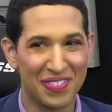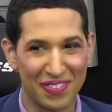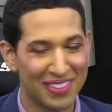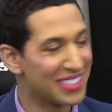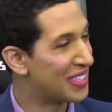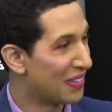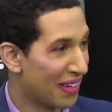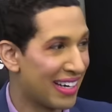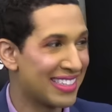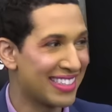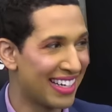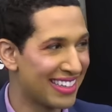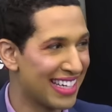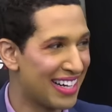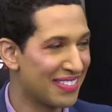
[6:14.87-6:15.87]
Do you want to
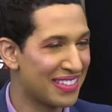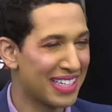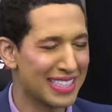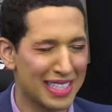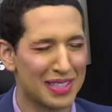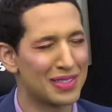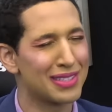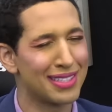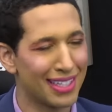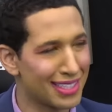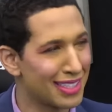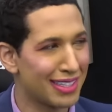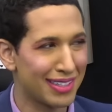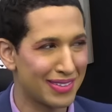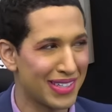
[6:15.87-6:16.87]
take that one because that is such a
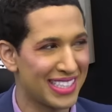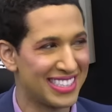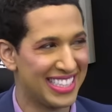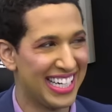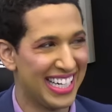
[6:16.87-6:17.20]
good question?